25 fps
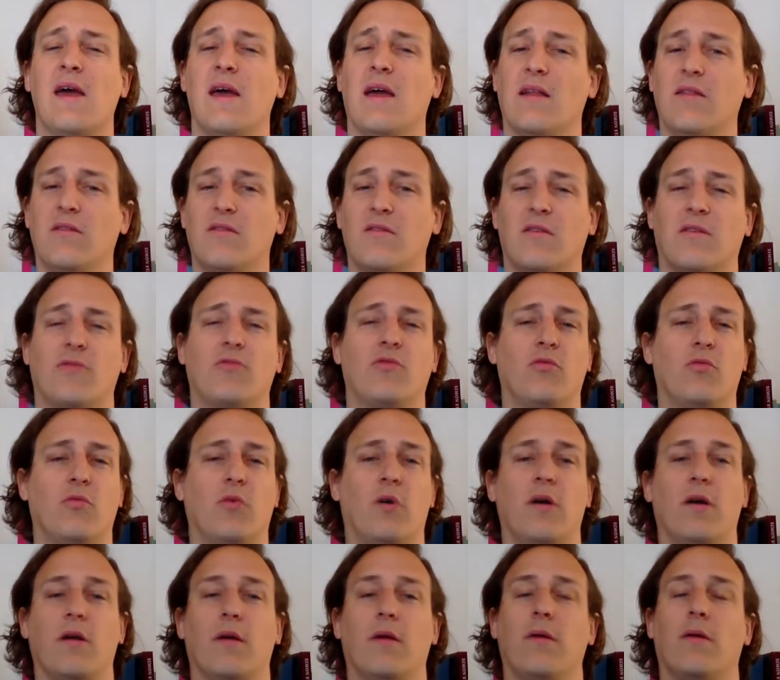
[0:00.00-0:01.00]
in such a
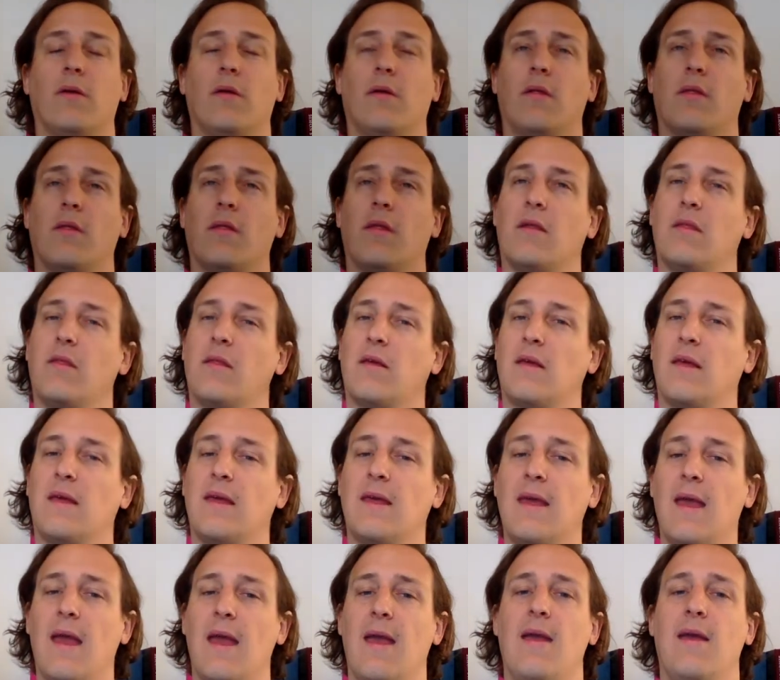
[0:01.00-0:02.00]
way that the
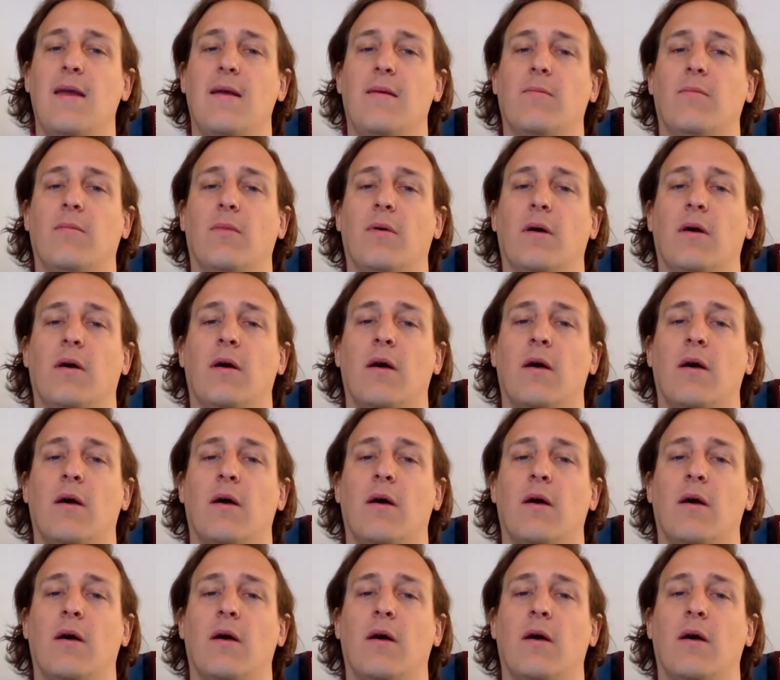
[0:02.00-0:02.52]
game